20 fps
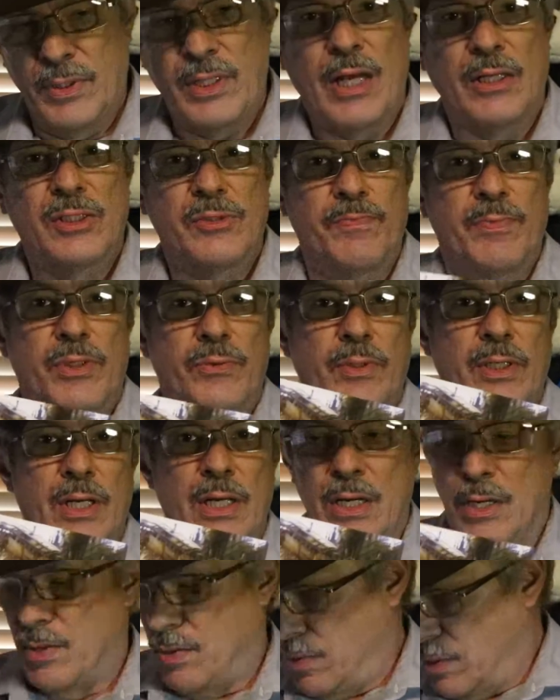that's between
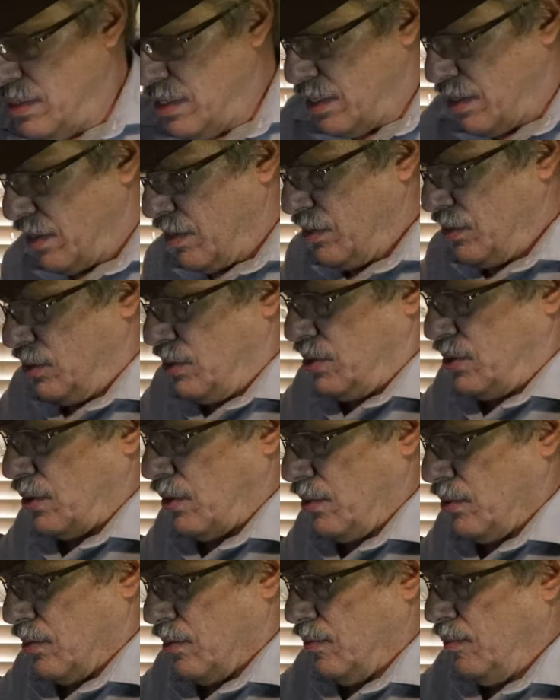here and there.
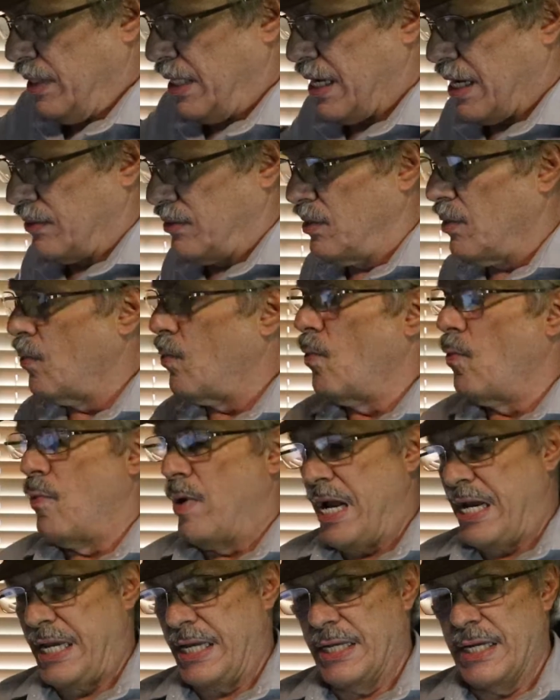So we got the
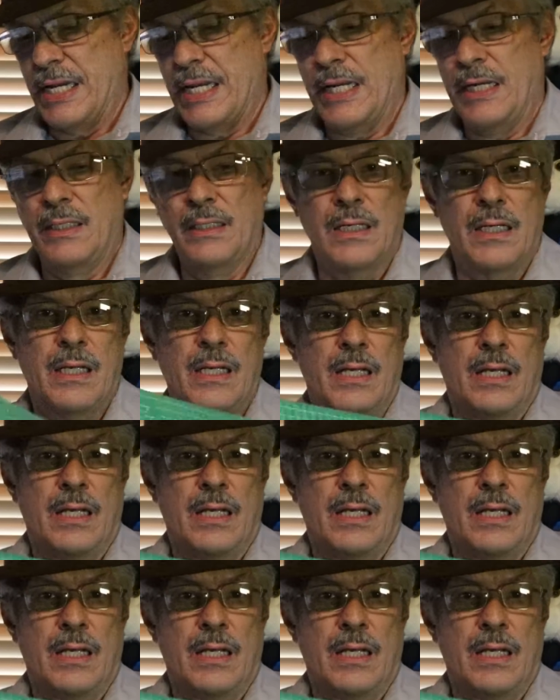Reckoning